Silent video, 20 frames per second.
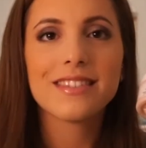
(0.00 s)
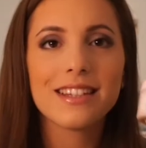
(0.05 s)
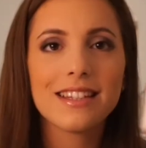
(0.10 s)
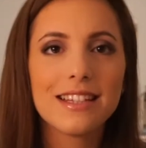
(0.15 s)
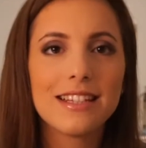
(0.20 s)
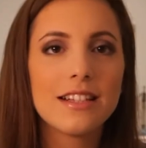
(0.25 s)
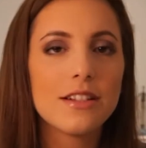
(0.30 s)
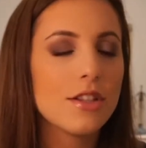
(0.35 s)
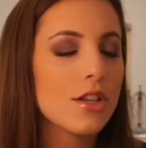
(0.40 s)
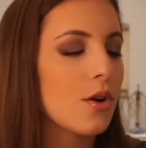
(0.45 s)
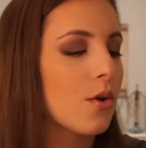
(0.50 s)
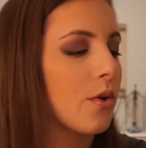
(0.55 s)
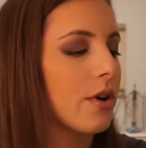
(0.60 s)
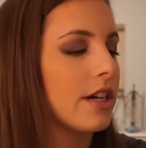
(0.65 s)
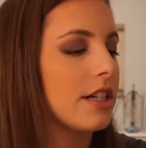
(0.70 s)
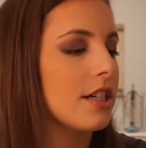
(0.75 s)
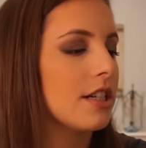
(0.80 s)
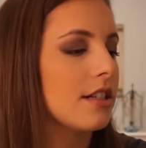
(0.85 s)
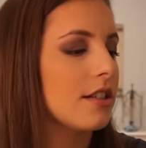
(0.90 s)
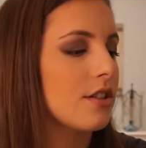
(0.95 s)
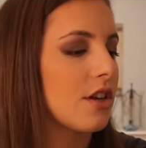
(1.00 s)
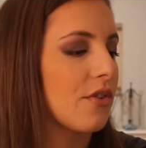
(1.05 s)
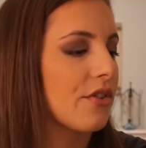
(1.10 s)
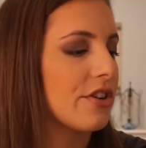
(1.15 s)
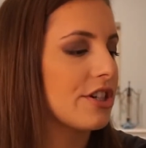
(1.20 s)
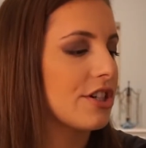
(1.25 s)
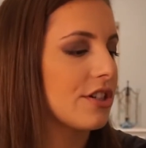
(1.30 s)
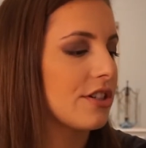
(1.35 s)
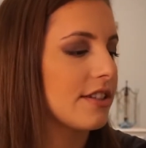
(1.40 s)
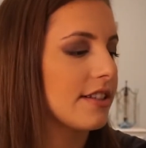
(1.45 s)
This is the Origins
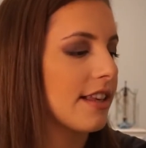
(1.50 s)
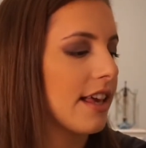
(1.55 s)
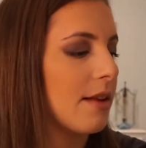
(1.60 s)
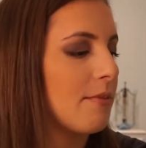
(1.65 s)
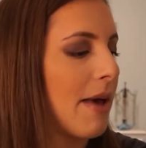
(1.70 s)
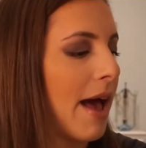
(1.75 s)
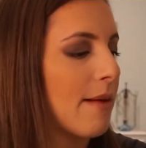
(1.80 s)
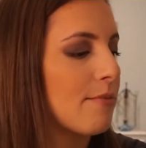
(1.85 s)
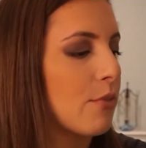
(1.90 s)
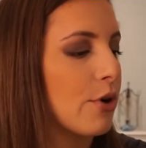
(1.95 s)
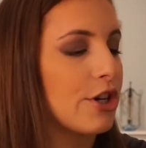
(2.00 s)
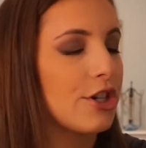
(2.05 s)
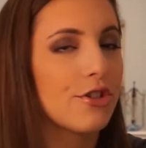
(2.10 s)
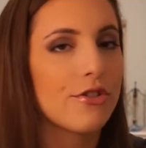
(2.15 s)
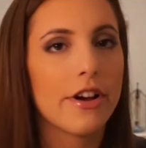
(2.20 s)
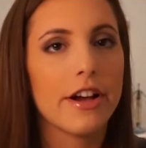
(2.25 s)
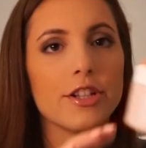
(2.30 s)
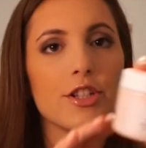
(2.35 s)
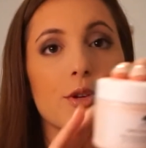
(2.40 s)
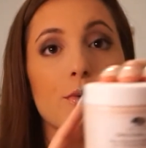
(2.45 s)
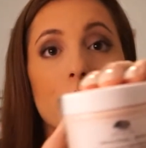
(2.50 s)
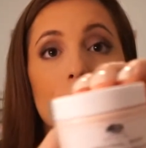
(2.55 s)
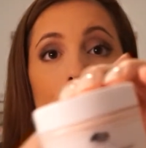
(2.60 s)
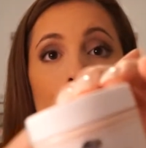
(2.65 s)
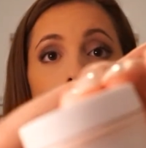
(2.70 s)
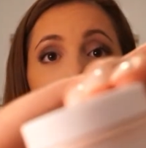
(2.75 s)
Original Skin Matte Moisturizer with